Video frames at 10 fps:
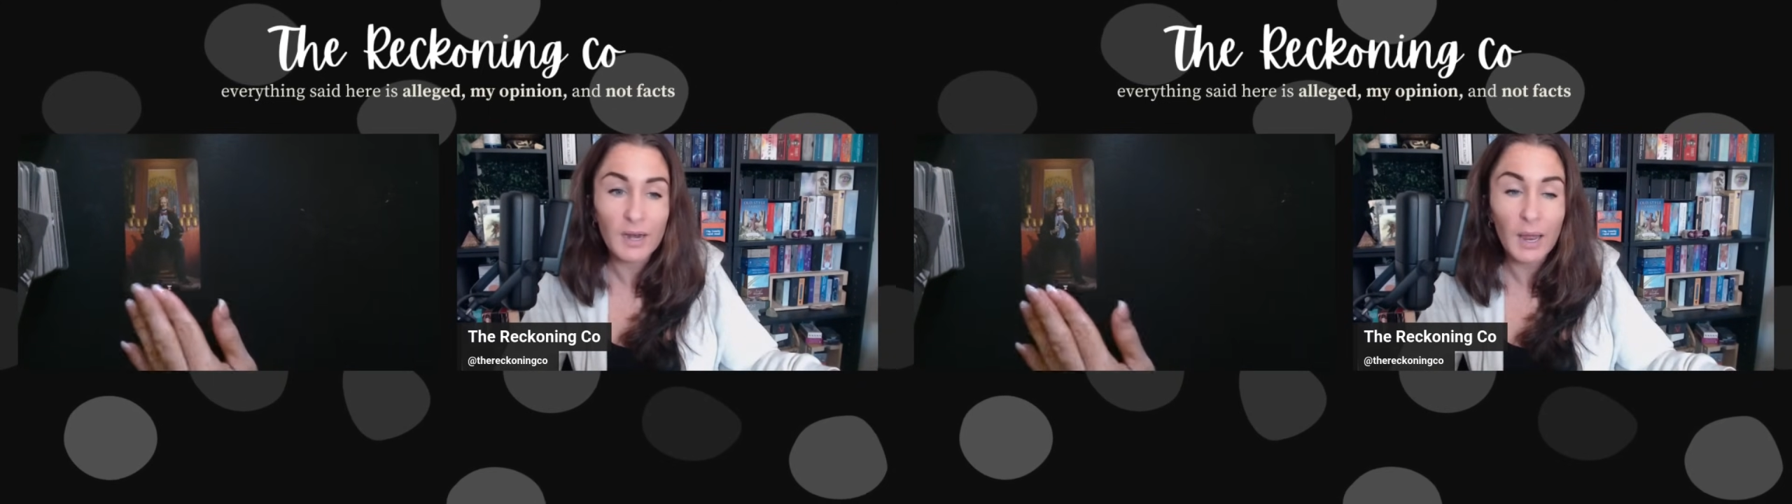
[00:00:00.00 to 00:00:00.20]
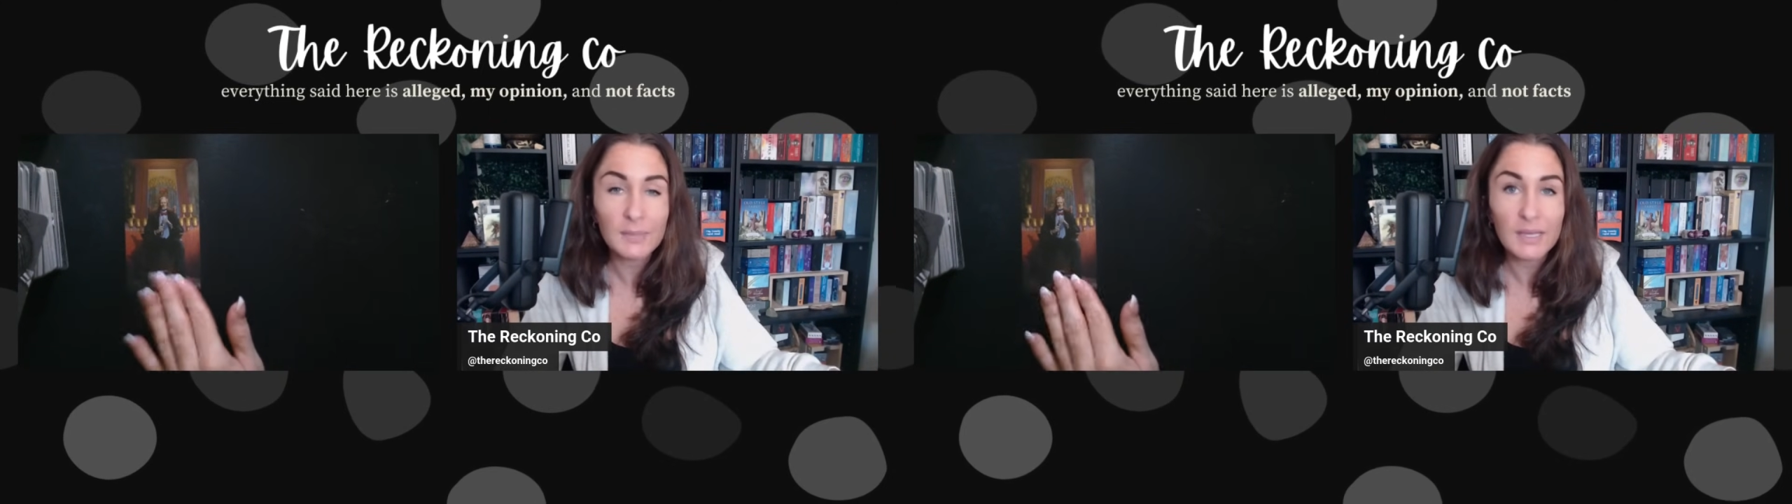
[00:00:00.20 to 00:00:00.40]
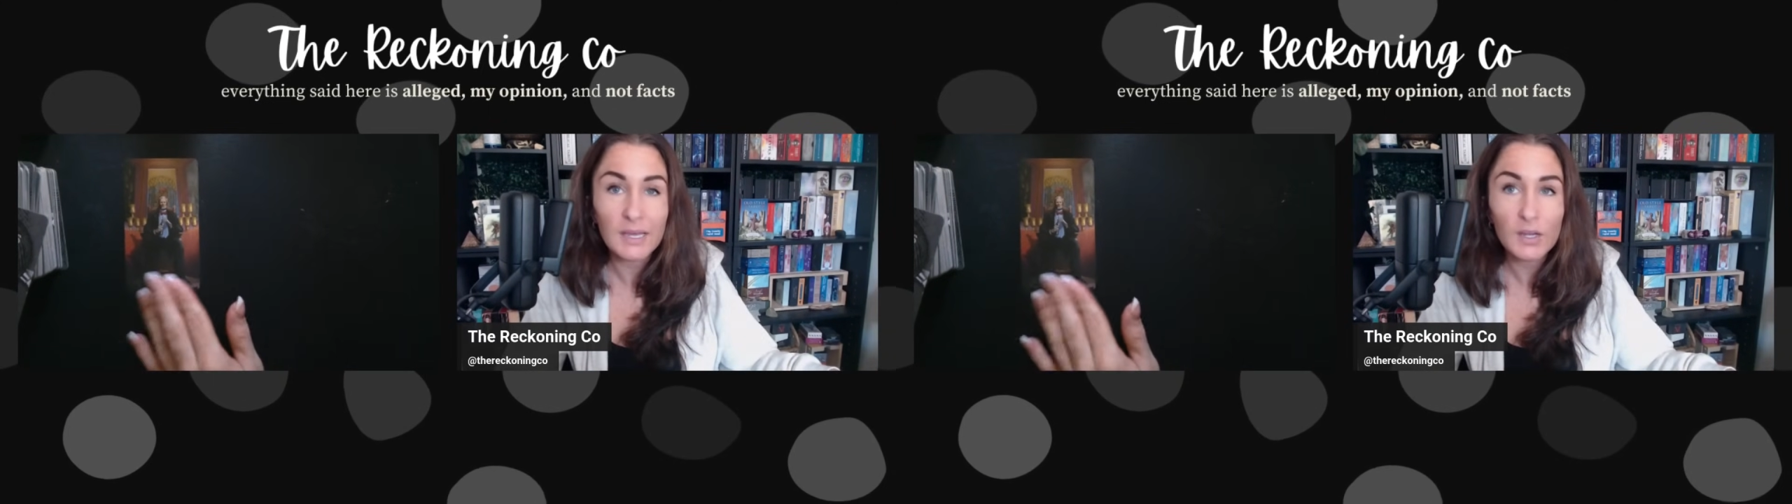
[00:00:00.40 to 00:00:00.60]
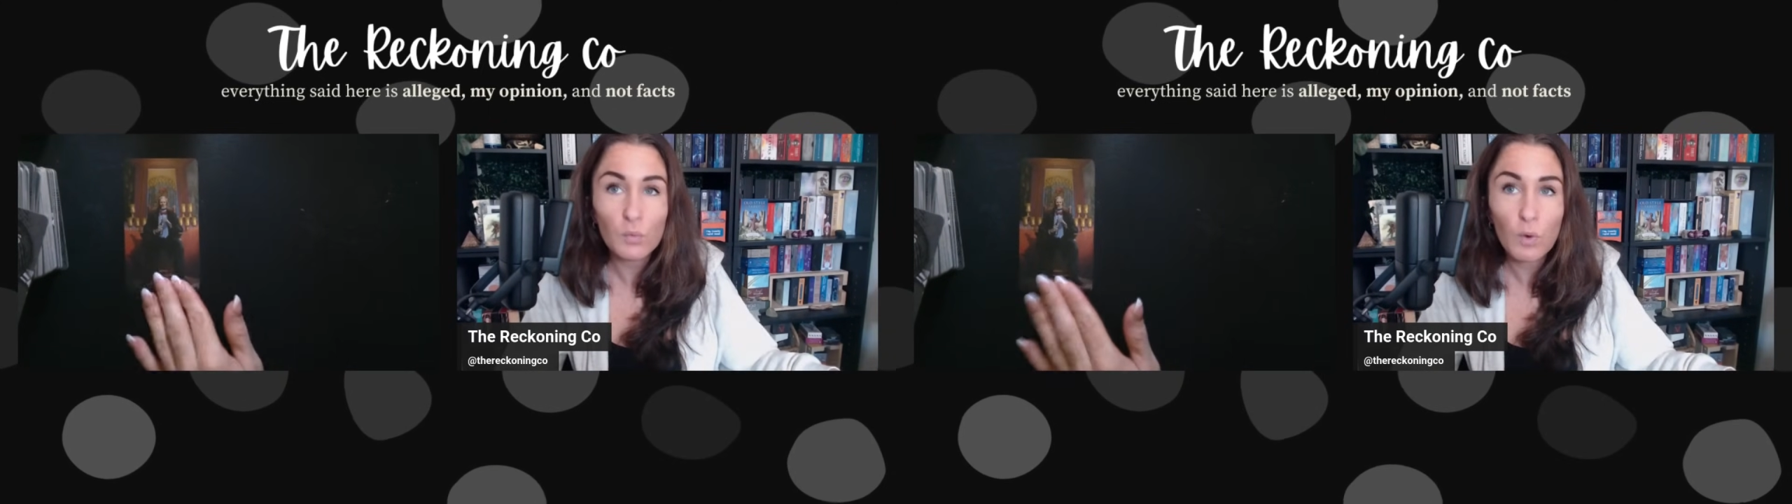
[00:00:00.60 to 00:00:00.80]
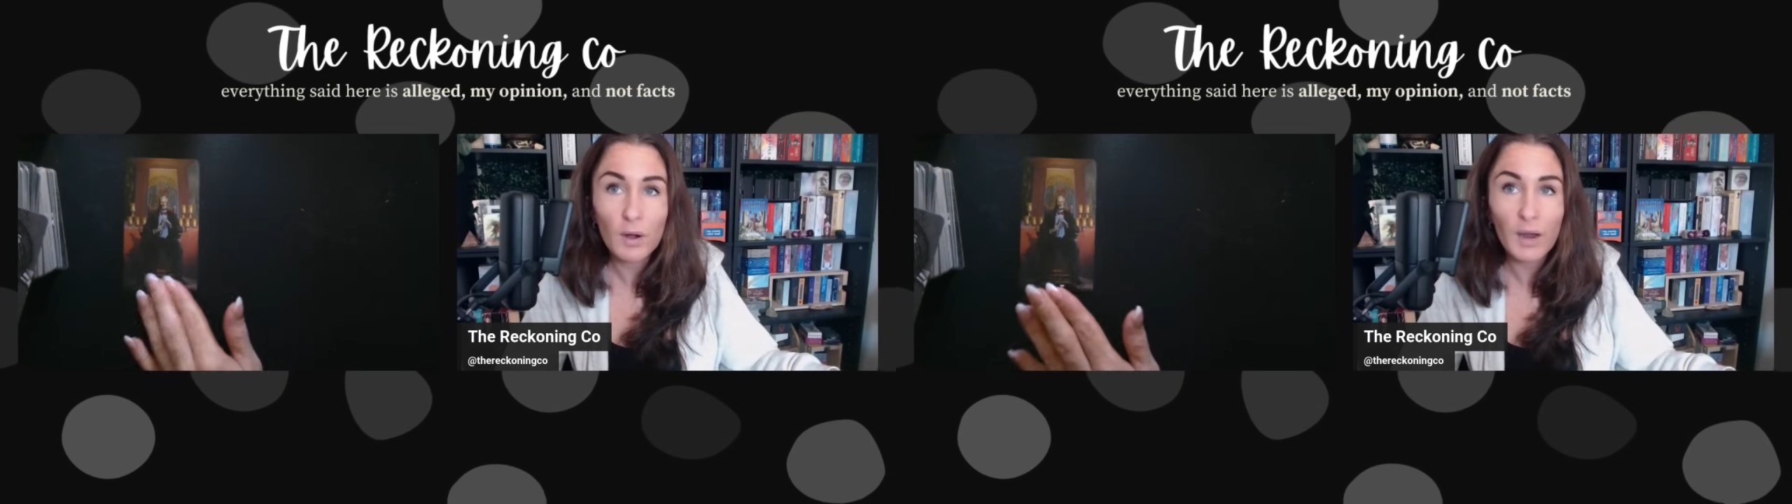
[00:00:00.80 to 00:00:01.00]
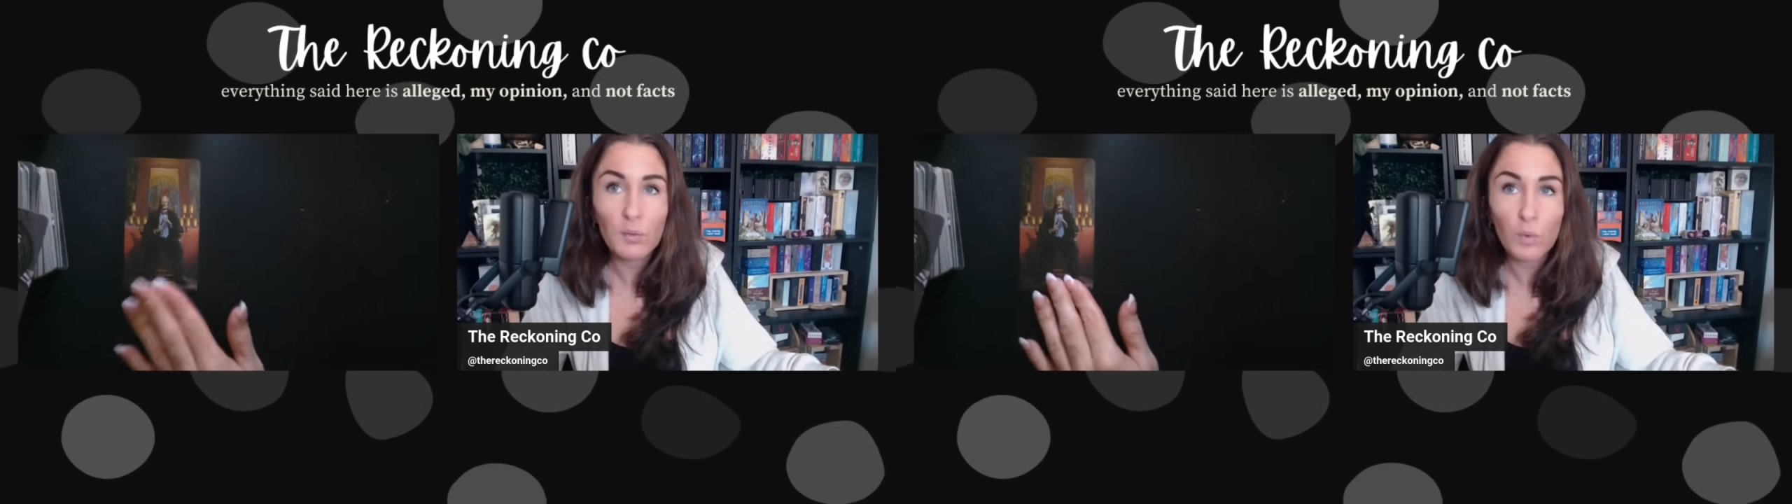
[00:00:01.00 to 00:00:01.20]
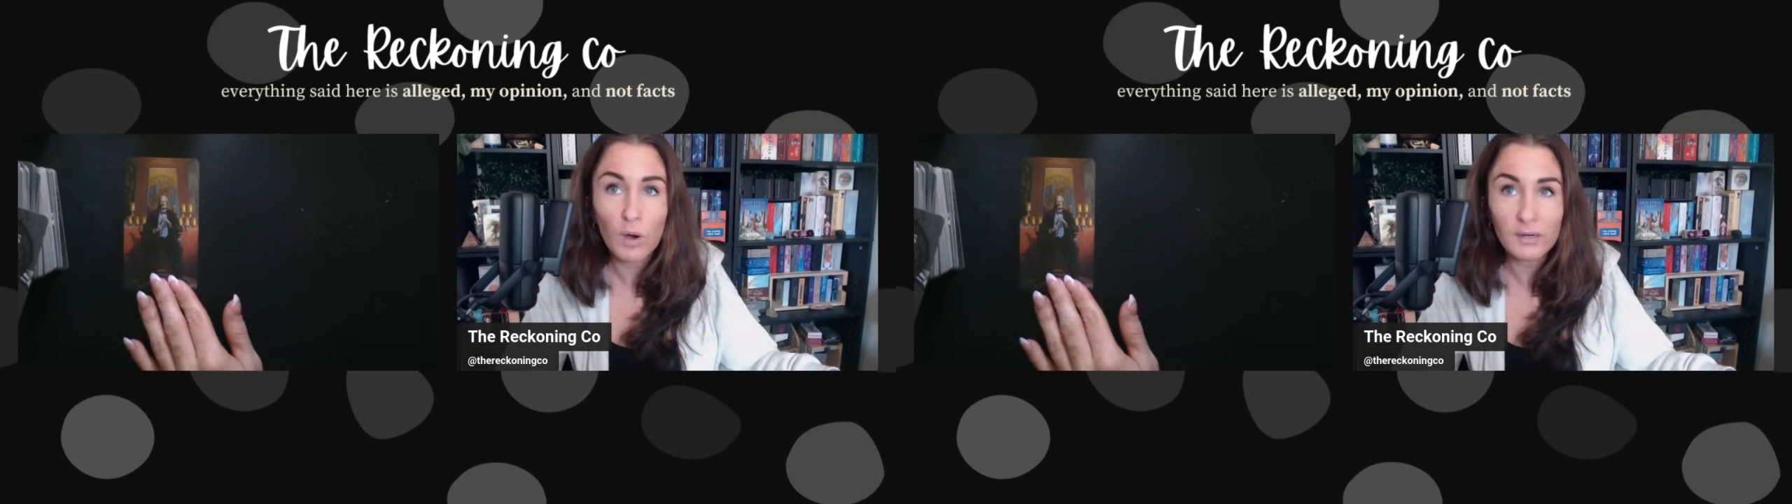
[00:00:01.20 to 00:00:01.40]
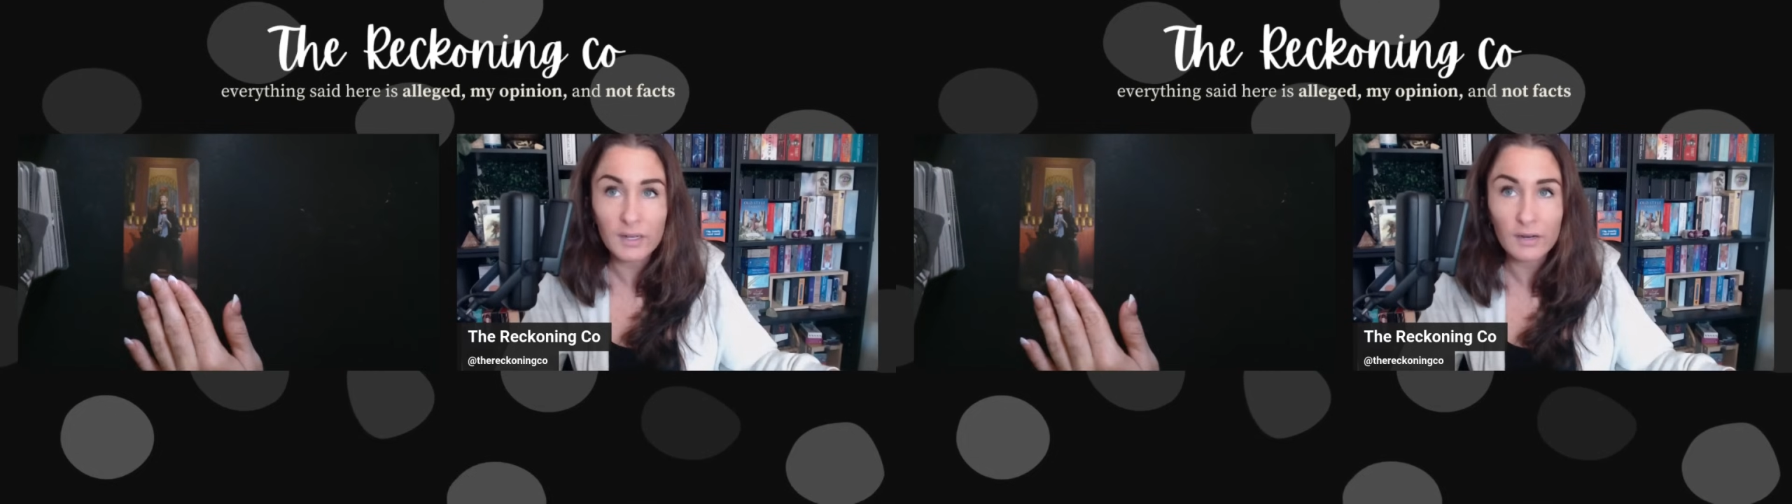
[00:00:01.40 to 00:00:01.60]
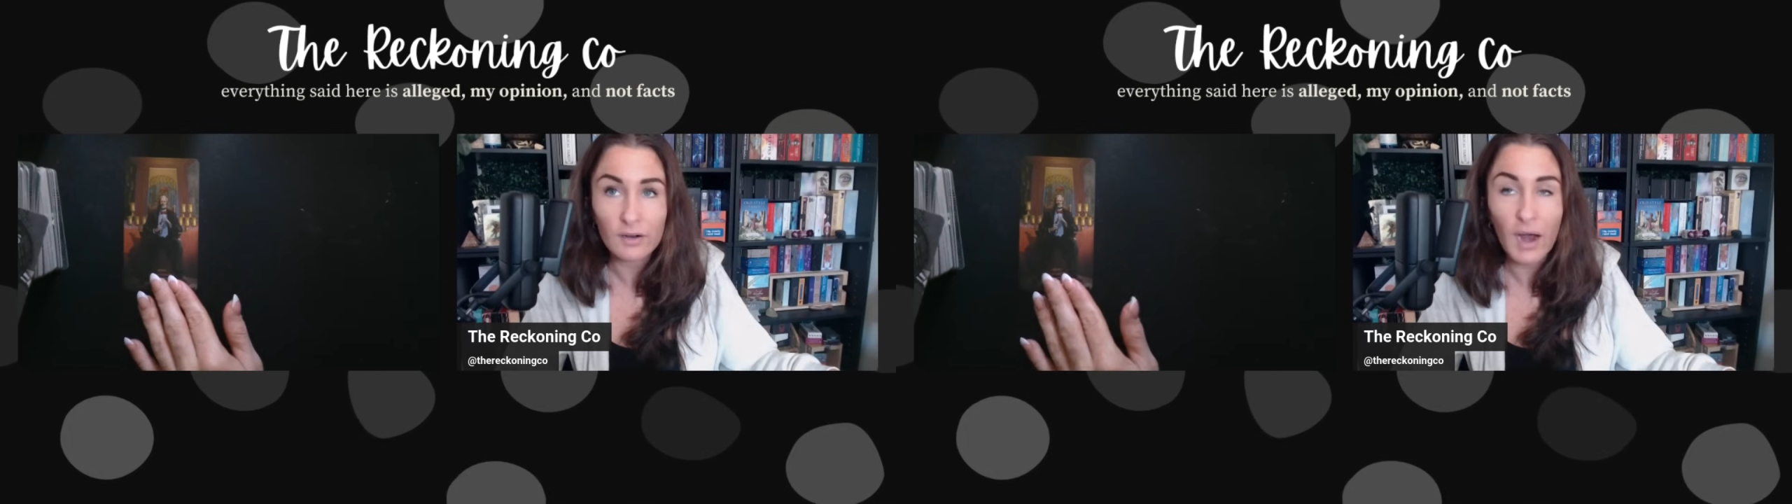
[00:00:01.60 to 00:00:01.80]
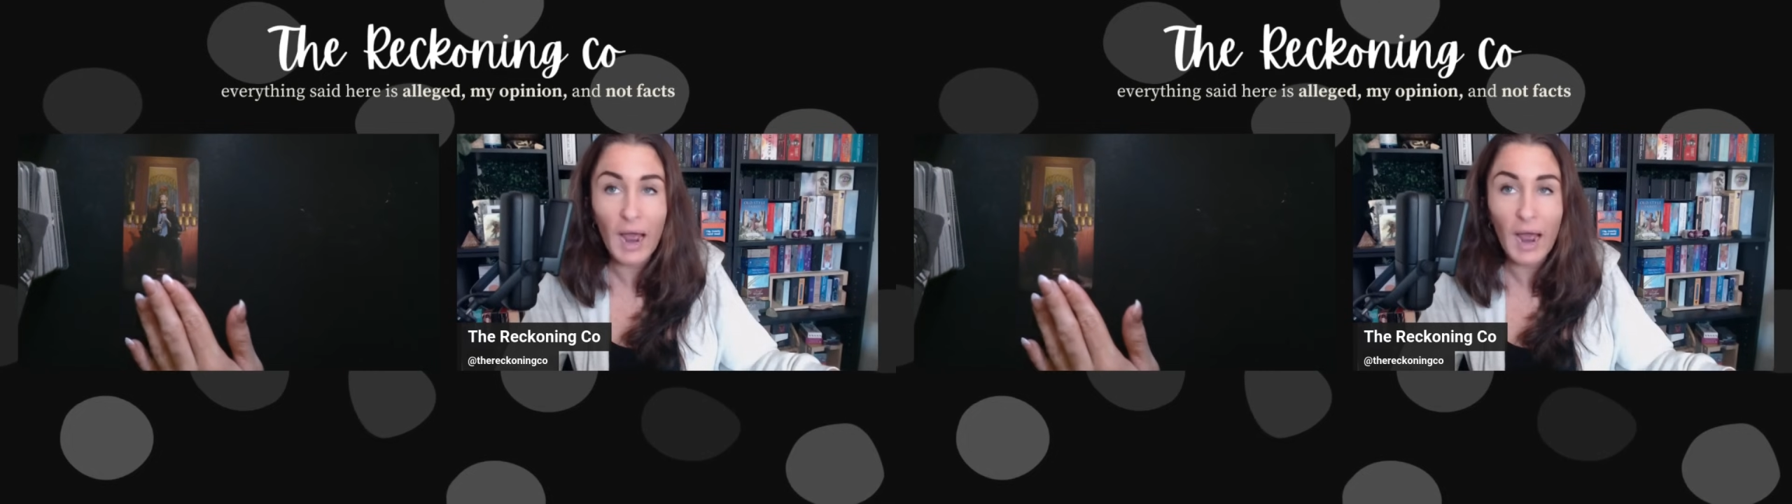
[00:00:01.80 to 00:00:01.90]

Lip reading: I'm getting what I want here.